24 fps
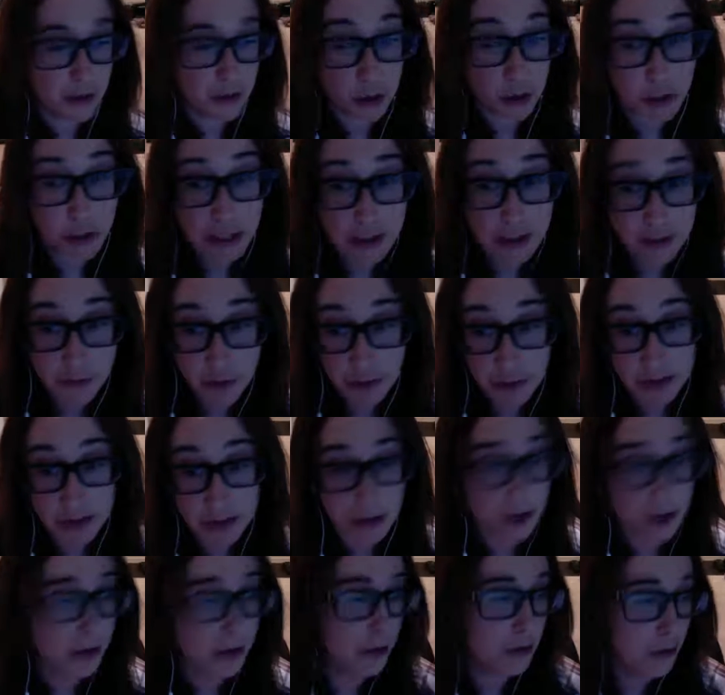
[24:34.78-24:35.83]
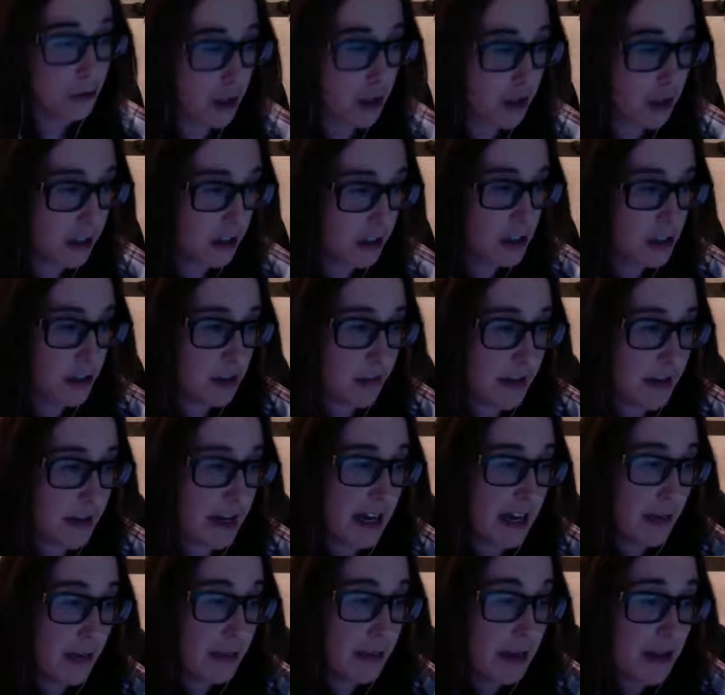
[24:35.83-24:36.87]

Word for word: they were looking for a miracle drug or something.